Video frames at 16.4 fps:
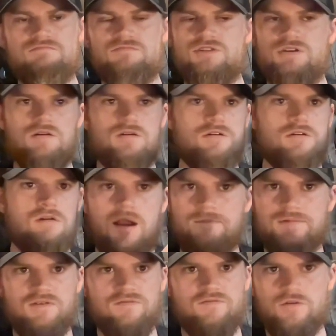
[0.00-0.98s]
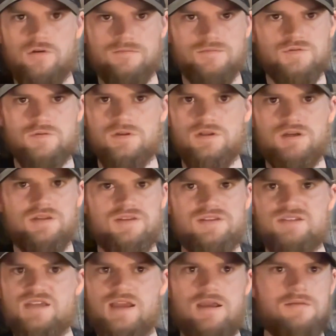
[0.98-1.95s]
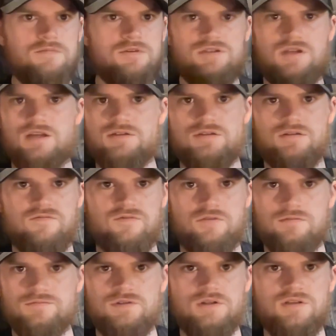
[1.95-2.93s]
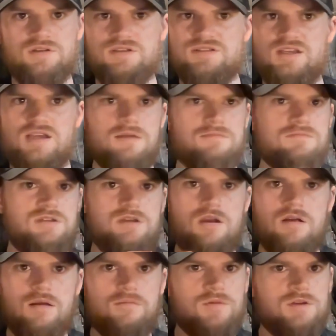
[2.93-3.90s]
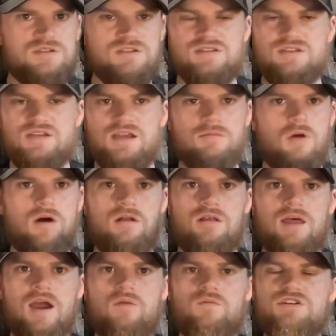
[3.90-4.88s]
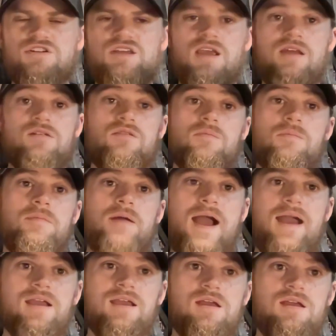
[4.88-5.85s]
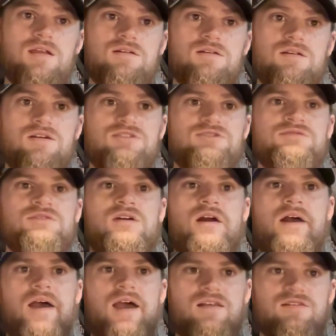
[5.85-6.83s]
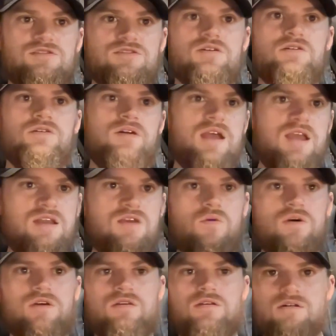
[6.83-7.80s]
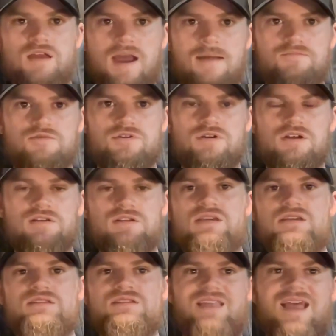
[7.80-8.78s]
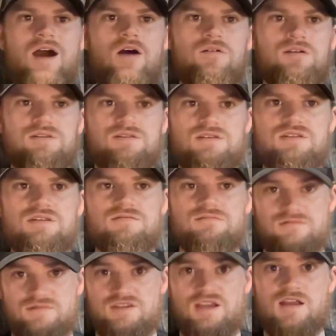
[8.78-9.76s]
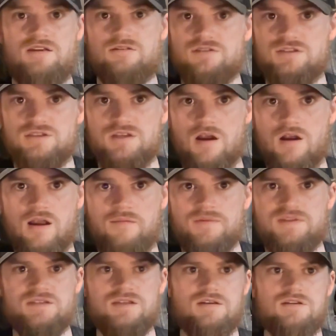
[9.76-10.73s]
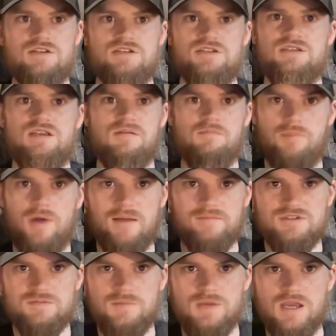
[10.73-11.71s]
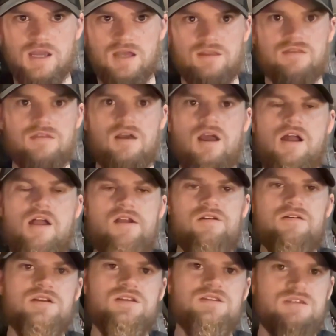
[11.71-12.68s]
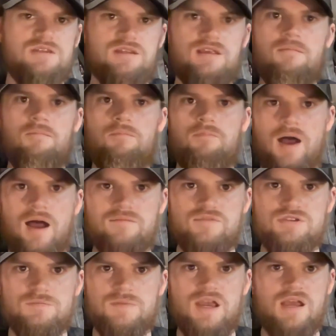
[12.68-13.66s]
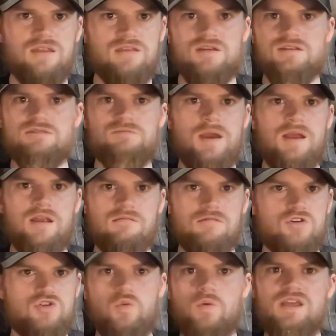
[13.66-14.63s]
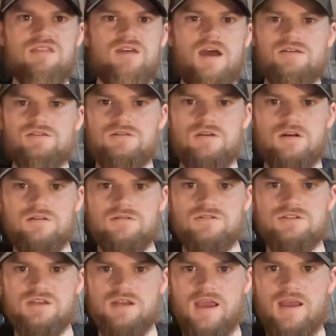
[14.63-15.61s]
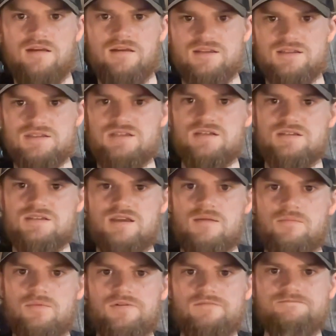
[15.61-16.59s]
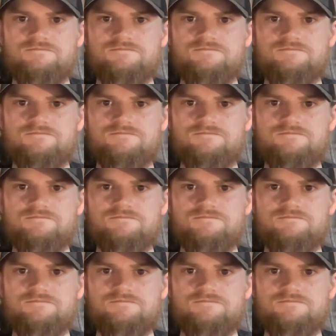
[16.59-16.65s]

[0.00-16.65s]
So your opt-in forms would look the same, your scheduling forms would look the same, CRM looks the same, all of that. We just handle the back end. And so anywhere that you're capturing leads now inside your CRM, instead of just seeing Bob Smith, right? So like Bob Smith can spend $20,000 today, as an example.